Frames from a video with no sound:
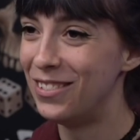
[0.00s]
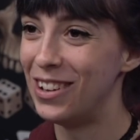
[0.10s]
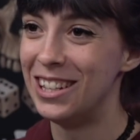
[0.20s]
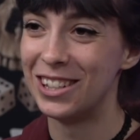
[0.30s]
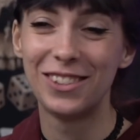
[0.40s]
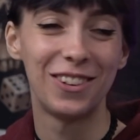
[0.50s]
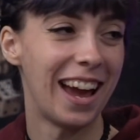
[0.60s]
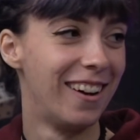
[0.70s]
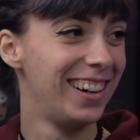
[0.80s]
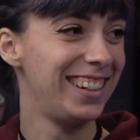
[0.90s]
Vengeance for
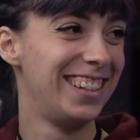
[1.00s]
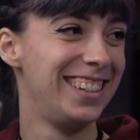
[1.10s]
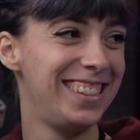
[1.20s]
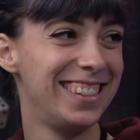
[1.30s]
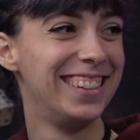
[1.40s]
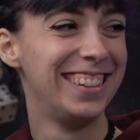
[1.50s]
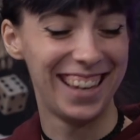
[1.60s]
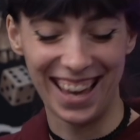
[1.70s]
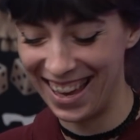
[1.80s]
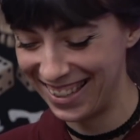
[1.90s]
characters. Yes.
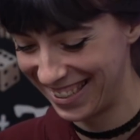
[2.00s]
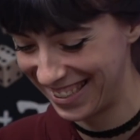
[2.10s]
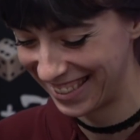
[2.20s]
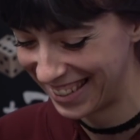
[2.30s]
Yes.